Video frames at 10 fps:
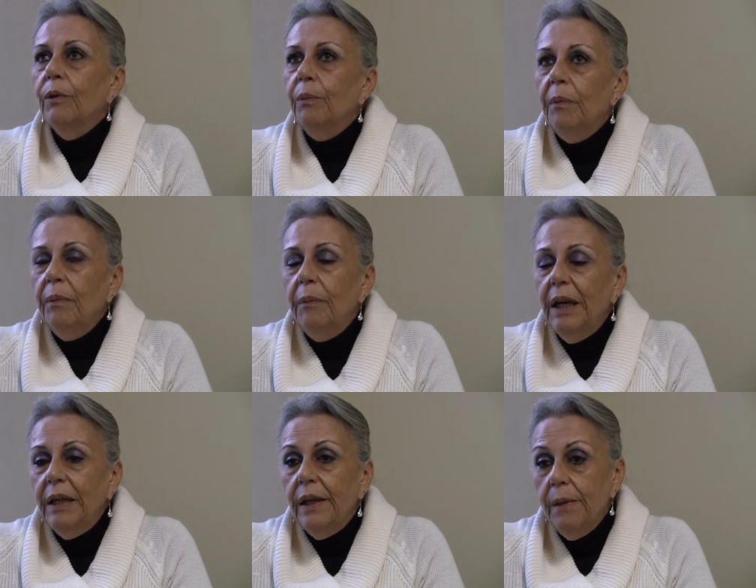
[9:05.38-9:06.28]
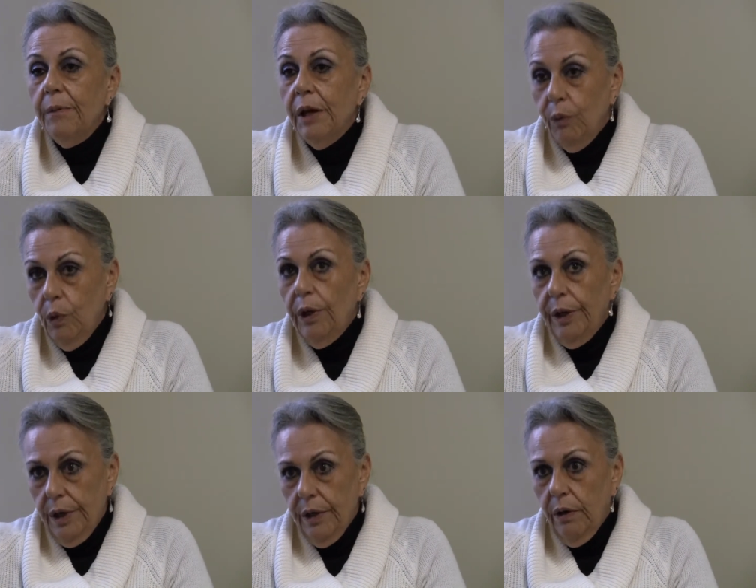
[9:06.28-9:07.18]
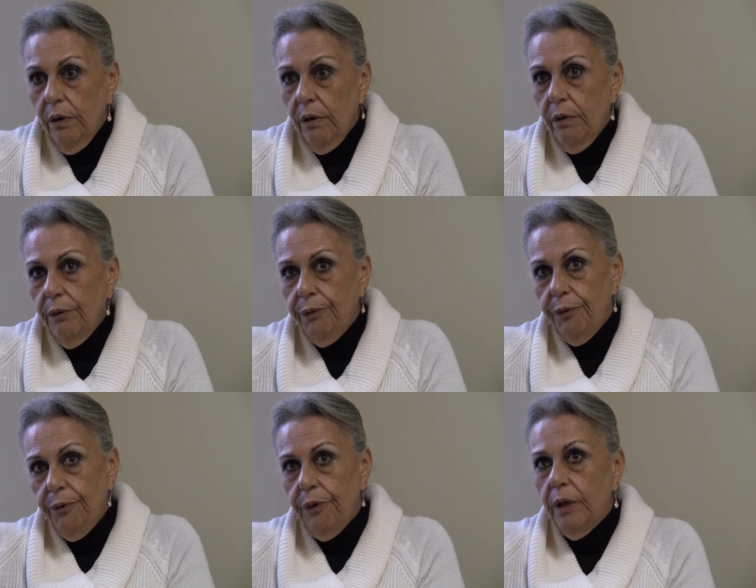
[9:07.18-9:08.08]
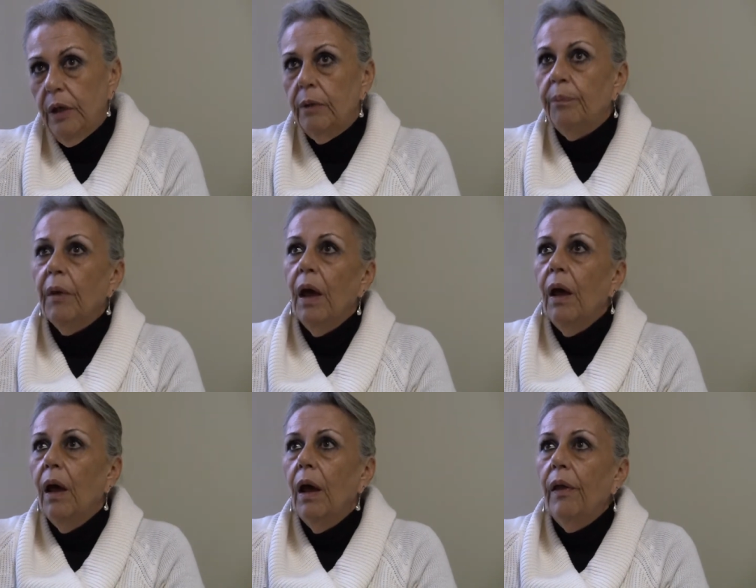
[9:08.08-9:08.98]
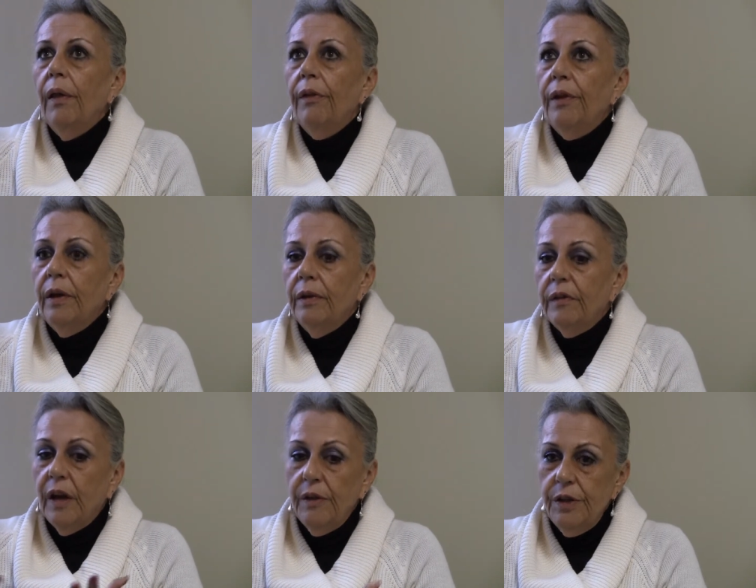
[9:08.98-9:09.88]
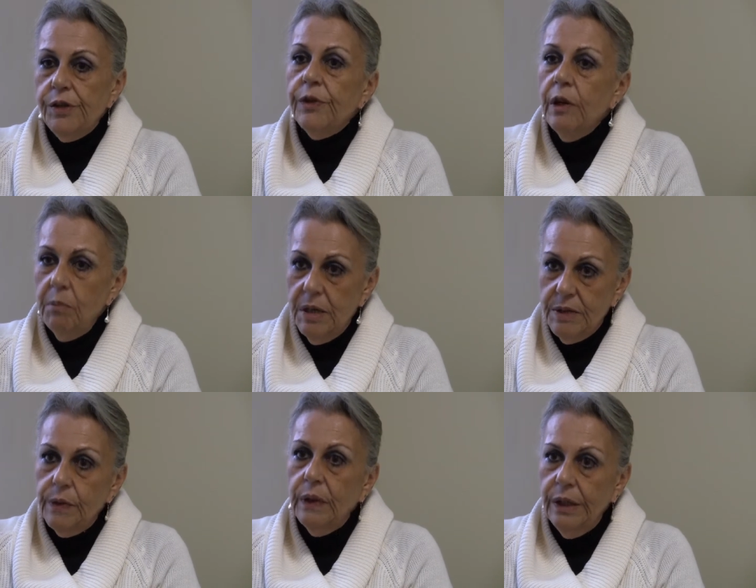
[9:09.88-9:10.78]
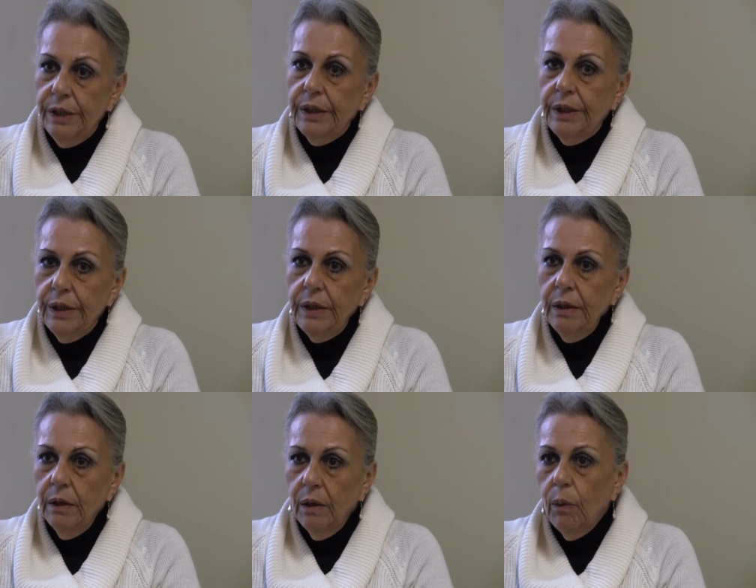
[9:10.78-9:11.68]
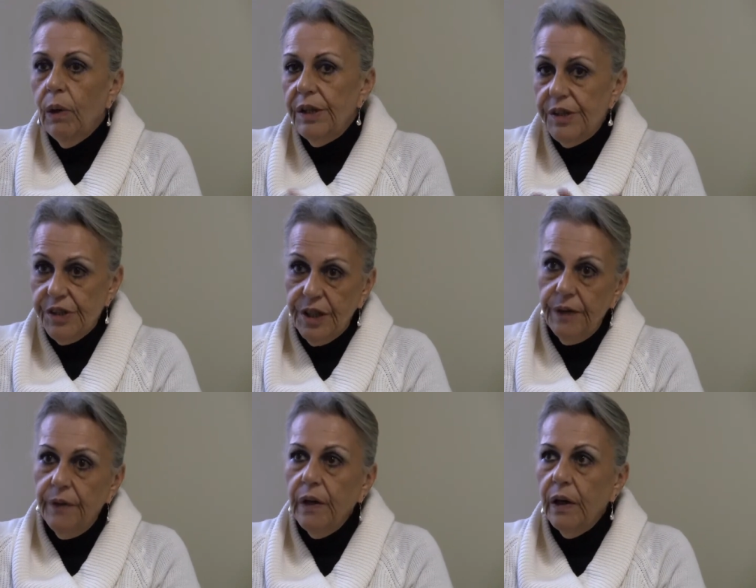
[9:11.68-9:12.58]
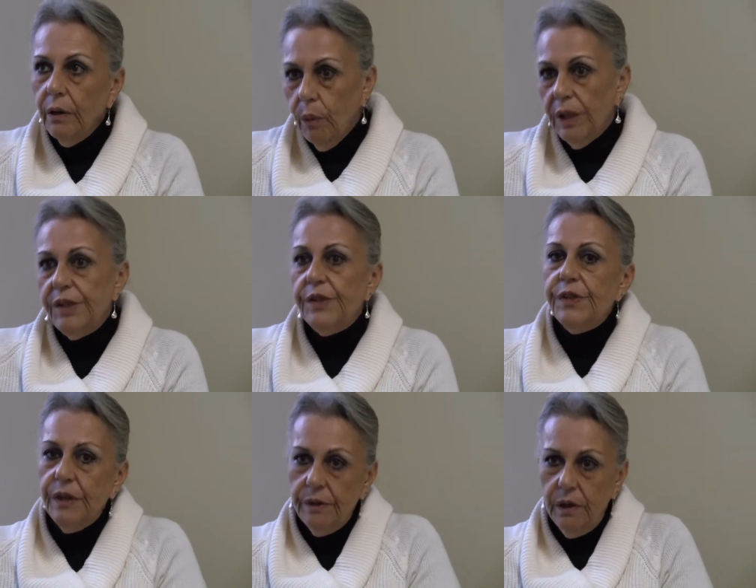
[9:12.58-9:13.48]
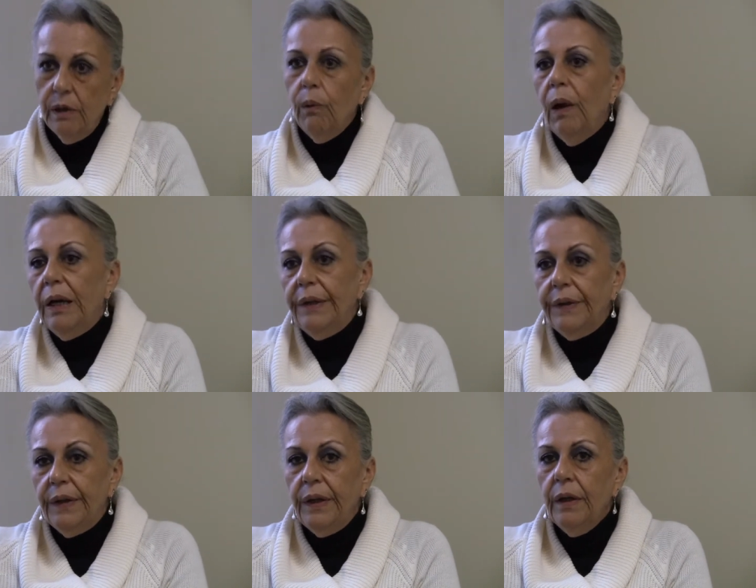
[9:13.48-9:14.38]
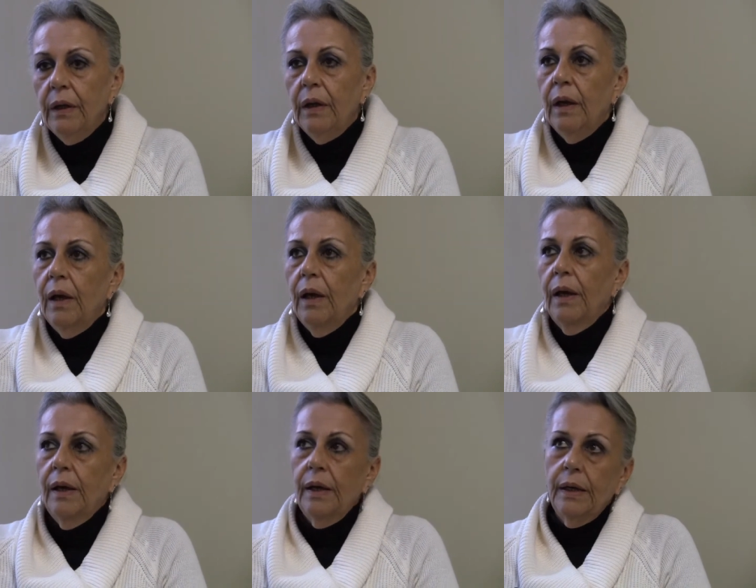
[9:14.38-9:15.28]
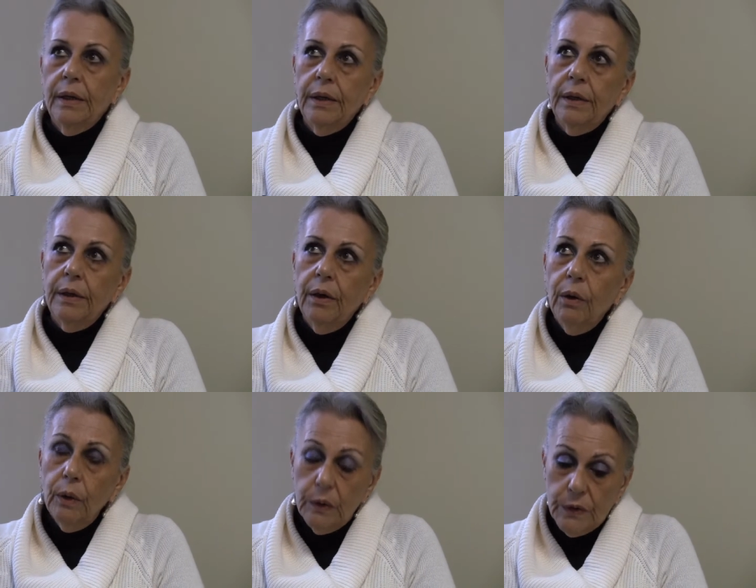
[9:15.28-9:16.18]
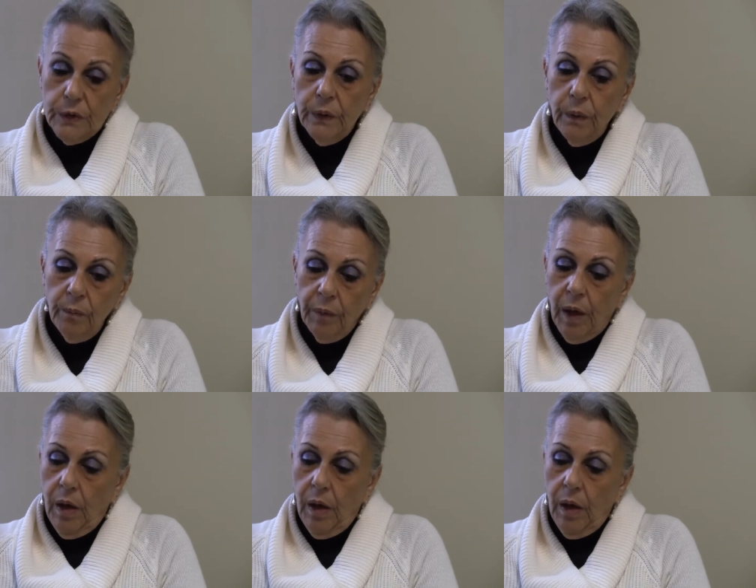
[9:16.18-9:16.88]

to make them aware of um, the traditional masculinity, what is gender, what is gender equality, and also